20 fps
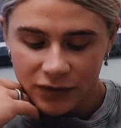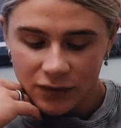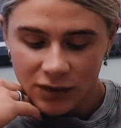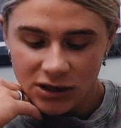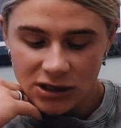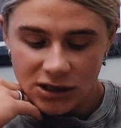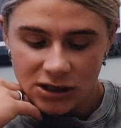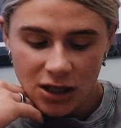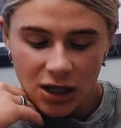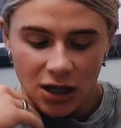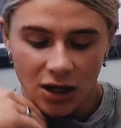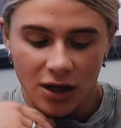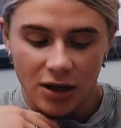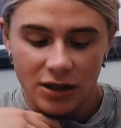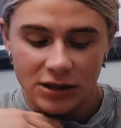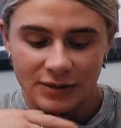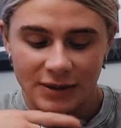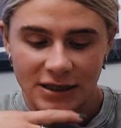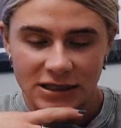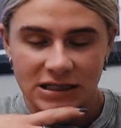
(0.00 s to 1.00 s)
which is not a
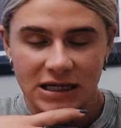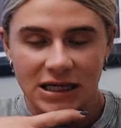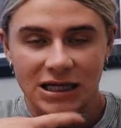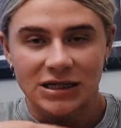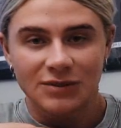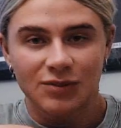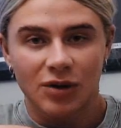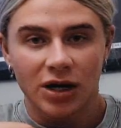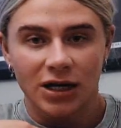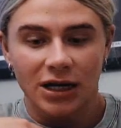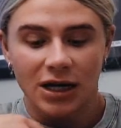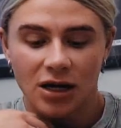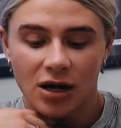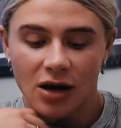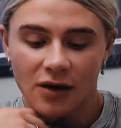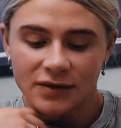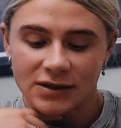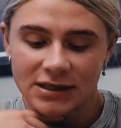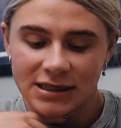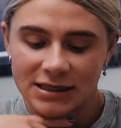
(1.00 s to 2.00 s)
lot, especially at this point in an
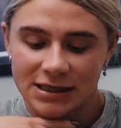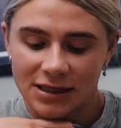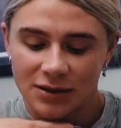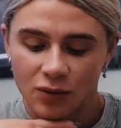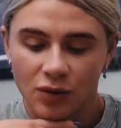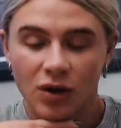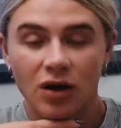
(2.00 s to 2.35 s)
off season.